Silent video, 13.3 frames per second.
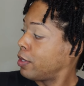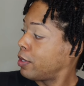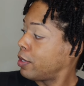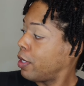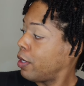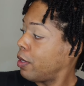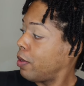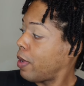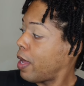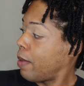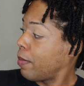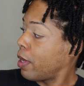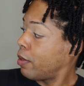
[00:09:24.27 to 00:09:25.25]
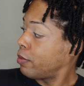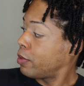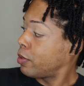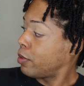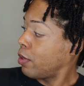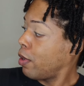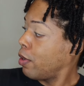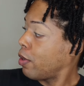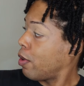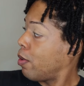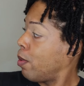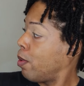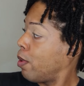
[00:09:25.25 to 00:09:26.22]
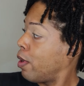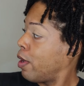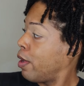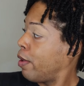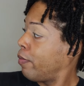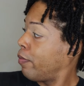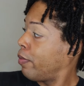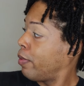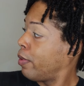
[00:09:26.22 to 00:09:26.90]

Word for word: So I'm gonna start off,